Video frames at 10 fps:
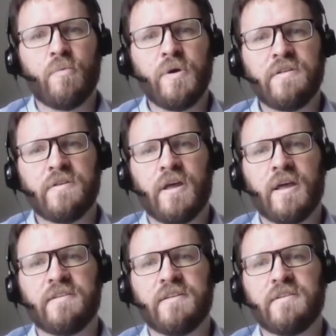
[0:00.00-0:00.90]
with
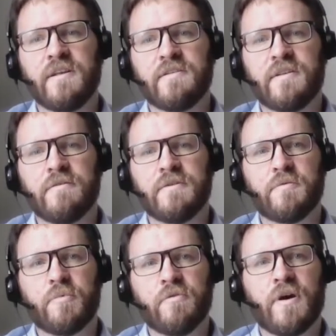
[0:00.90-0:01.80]
existing
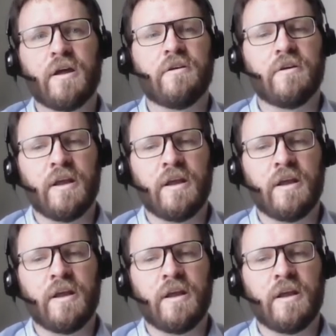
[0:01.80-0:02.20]
services provider